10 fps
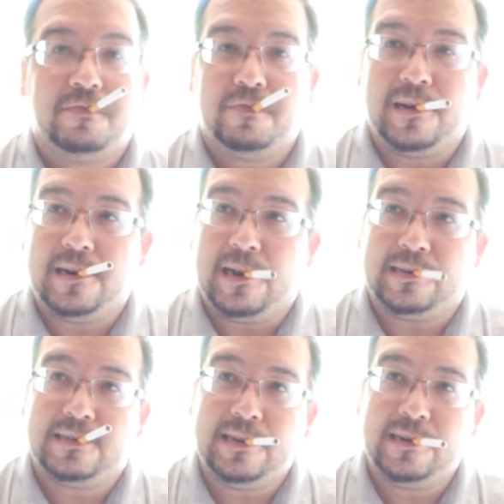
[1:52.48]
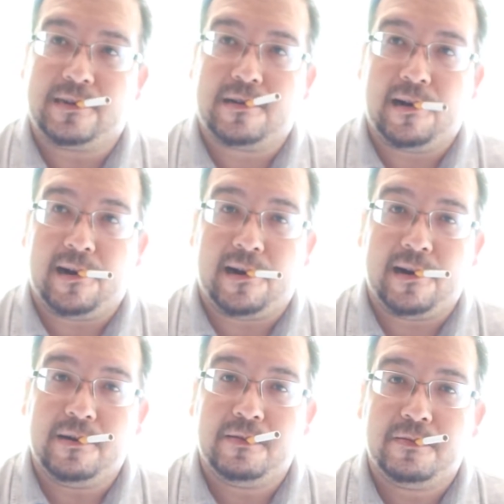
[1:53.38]
Man, I seen a
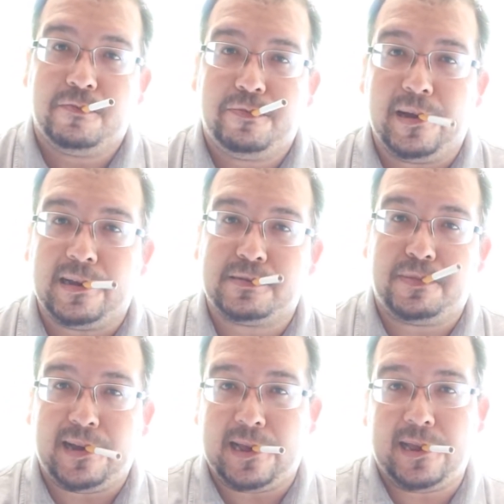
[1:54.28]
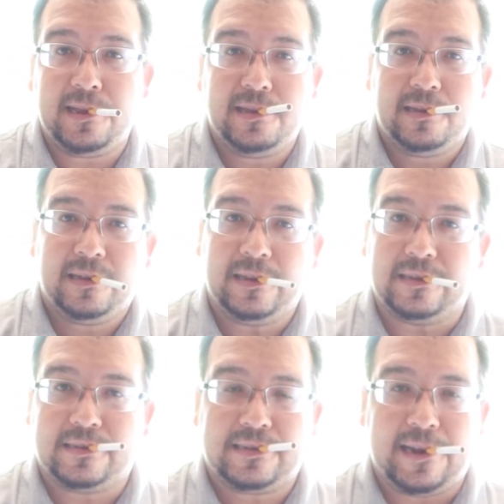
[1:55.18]
car pass by
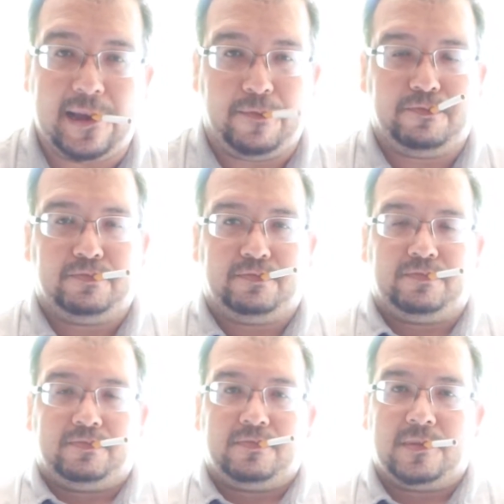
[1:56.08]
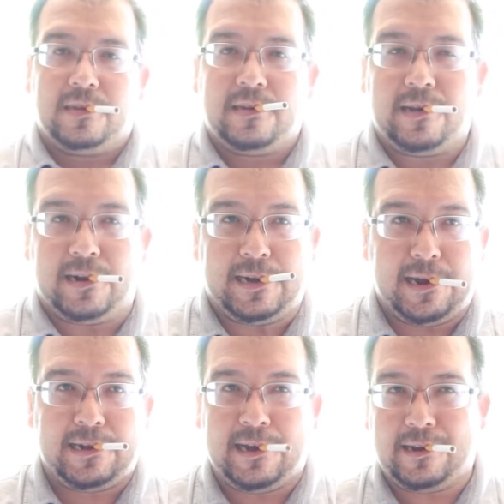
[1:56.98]
and stop. A
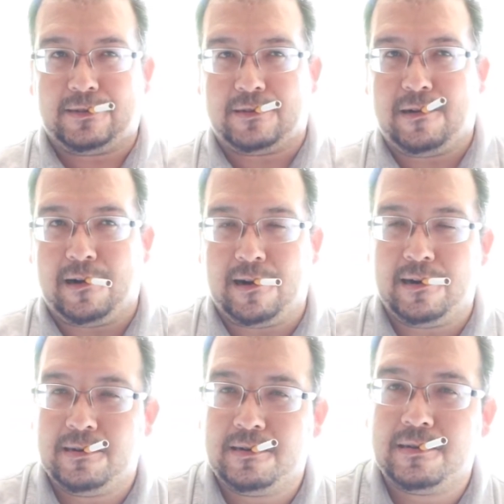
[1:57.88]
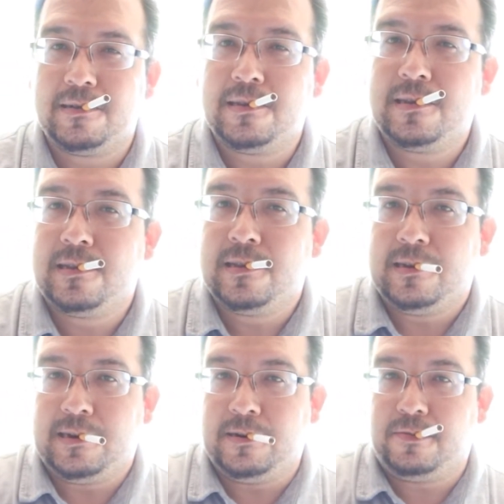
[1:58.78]
guy got out the car,
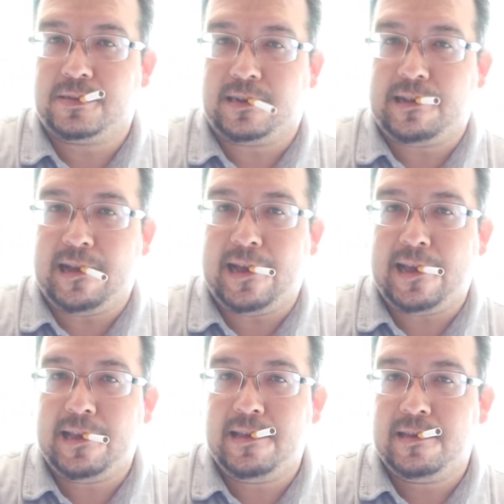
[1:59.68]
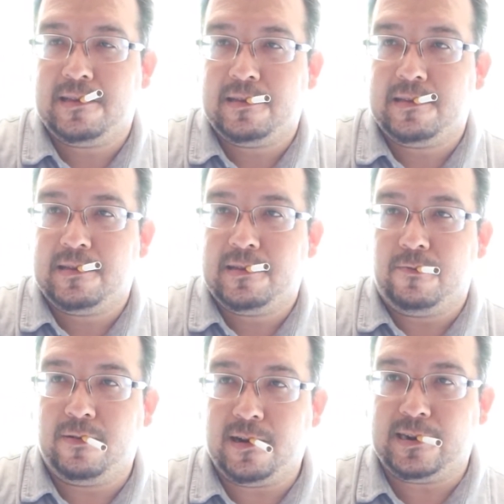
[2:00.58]
and there was a guy.
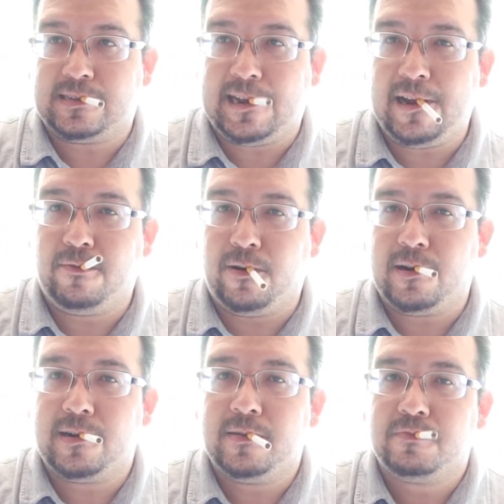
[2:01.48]
We were on the sidewalk.